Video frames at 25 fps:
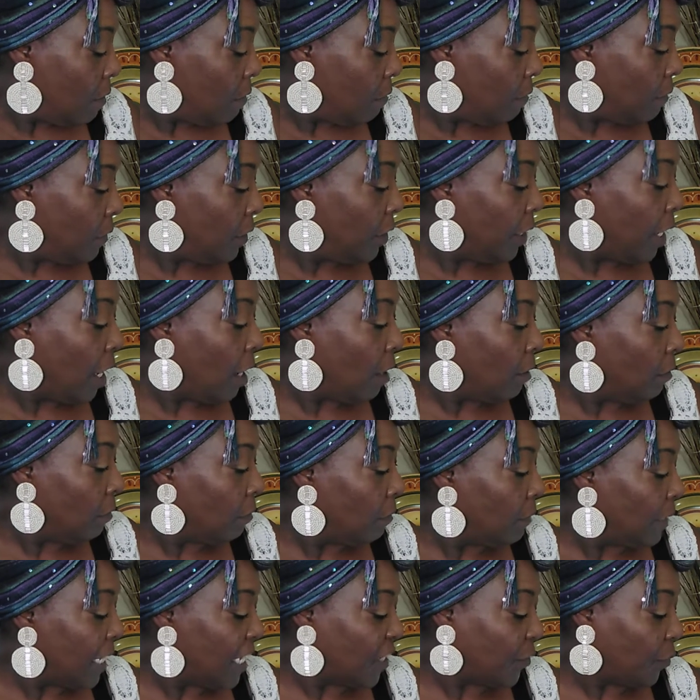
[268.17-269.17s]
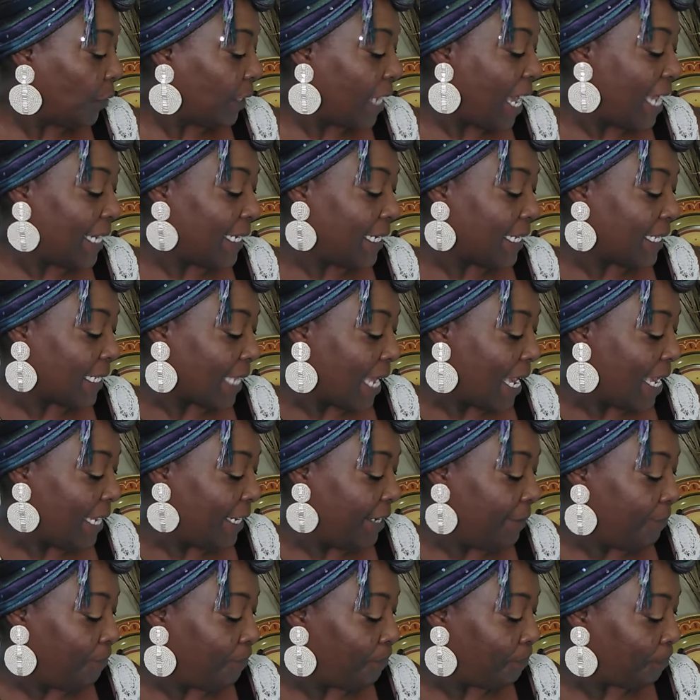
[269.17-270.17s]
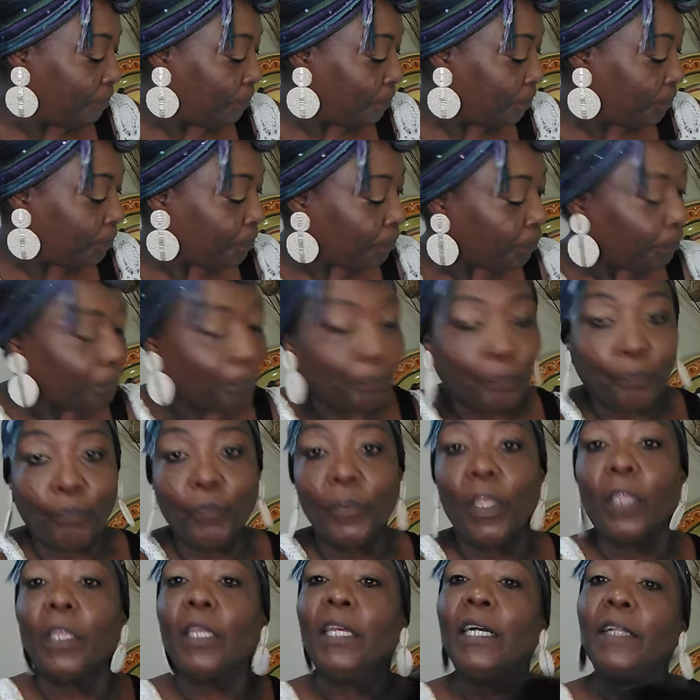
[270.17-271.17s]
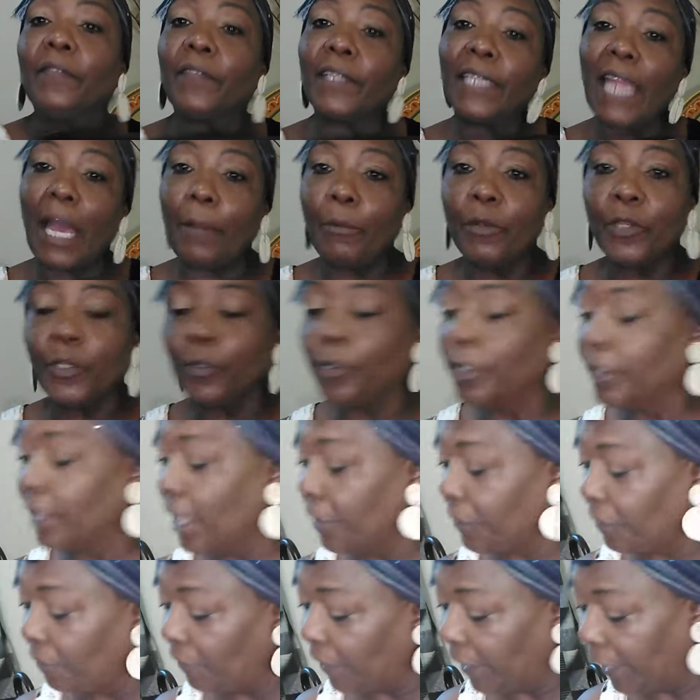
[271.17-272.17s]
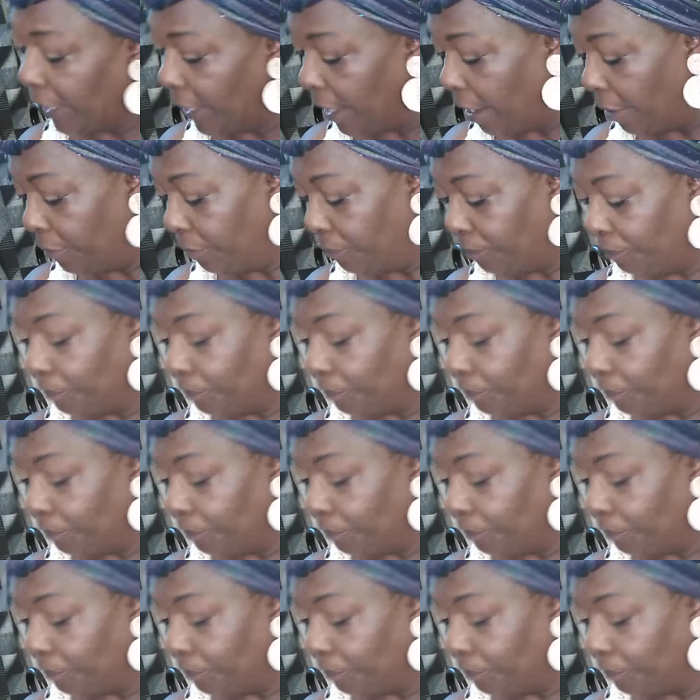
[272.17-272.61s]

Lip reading: You know, that's what I decided, that I would do another video.